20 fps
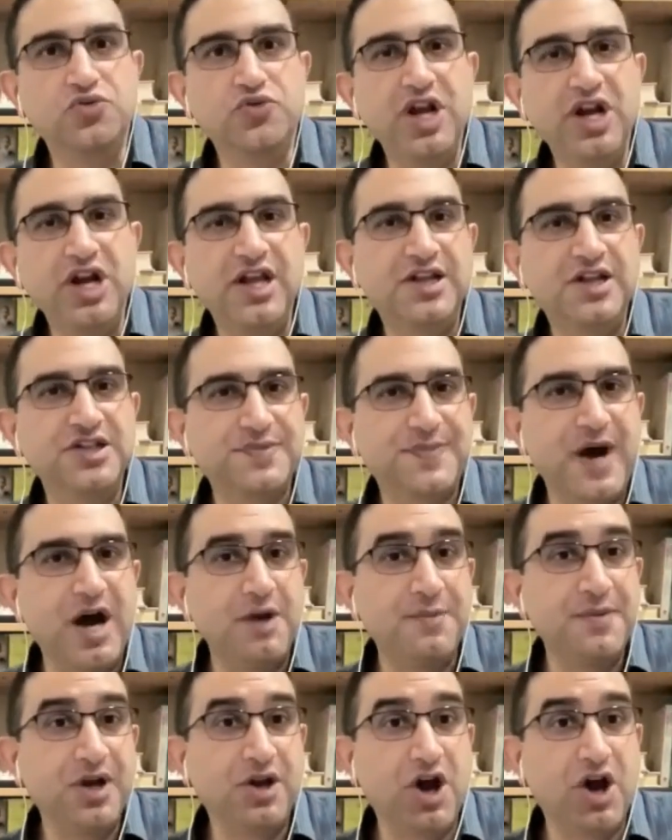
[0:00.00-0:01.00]
really inspired
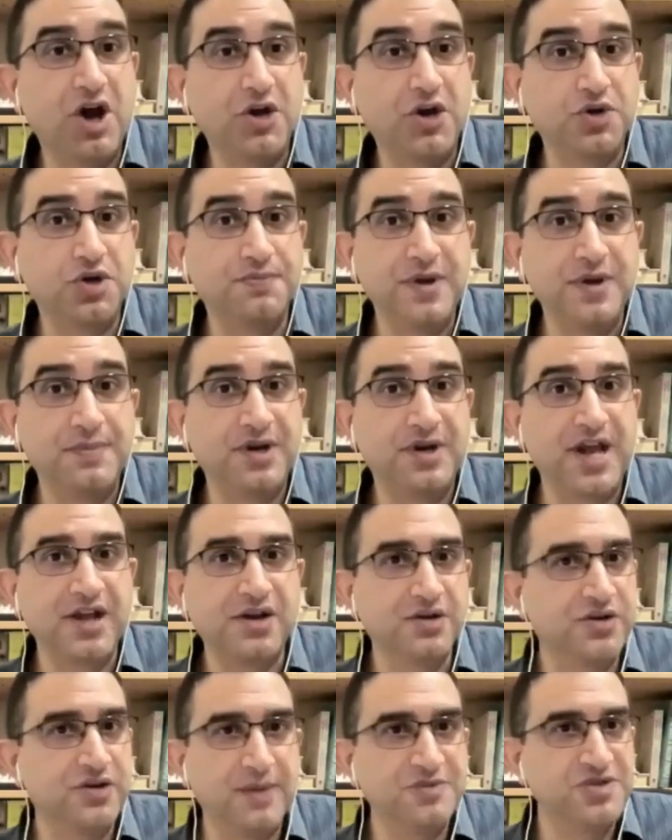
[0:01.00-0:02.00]
me a lot were people
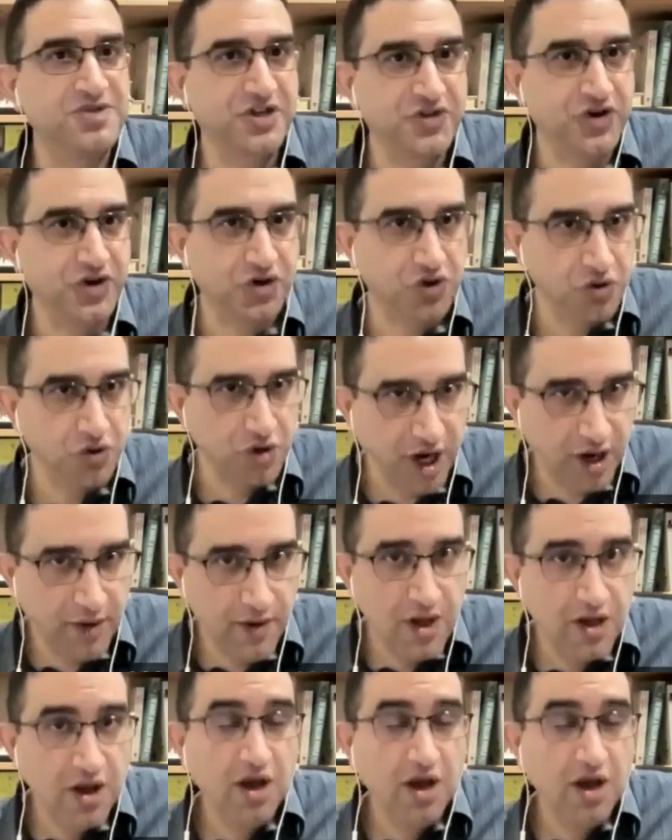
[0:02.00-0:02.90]
like Ramchandra Guha.